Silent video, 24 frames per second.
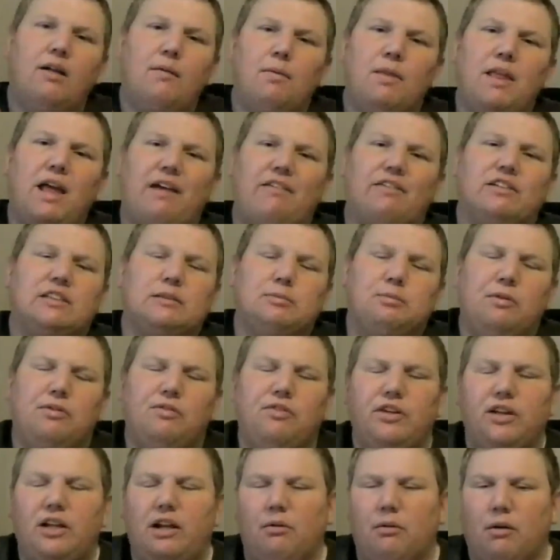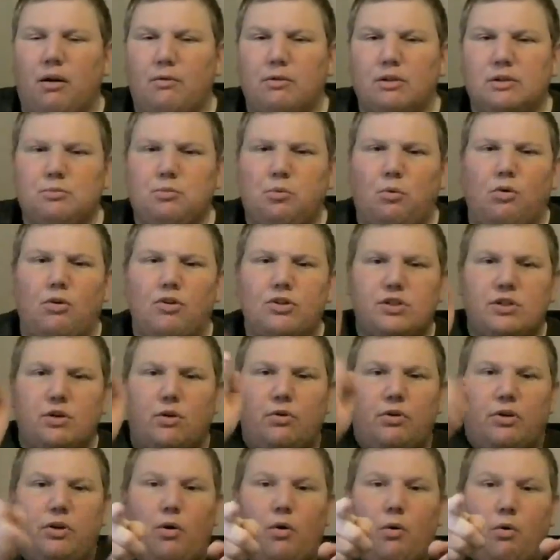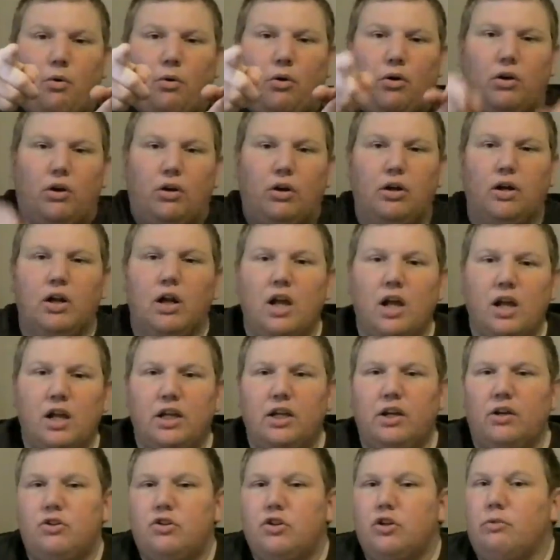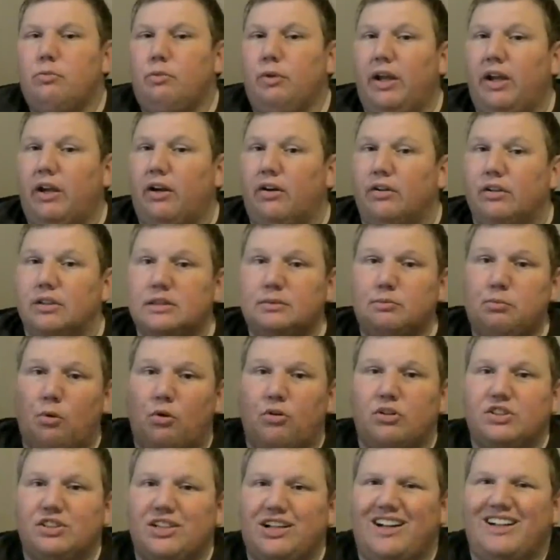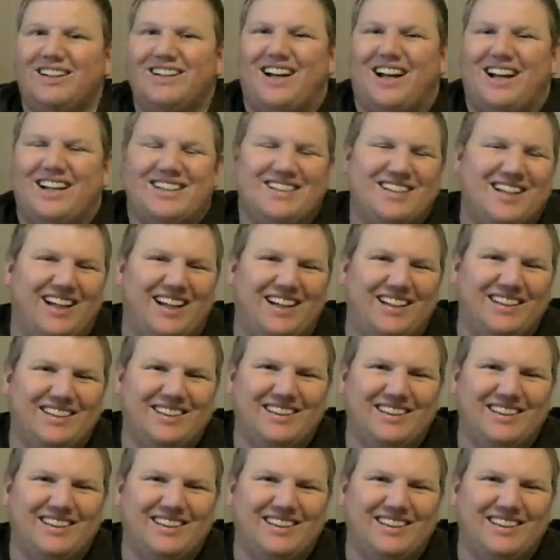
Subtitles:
Have a spiffy day. Robert Sports Show, your YouTube leader in sports talent content.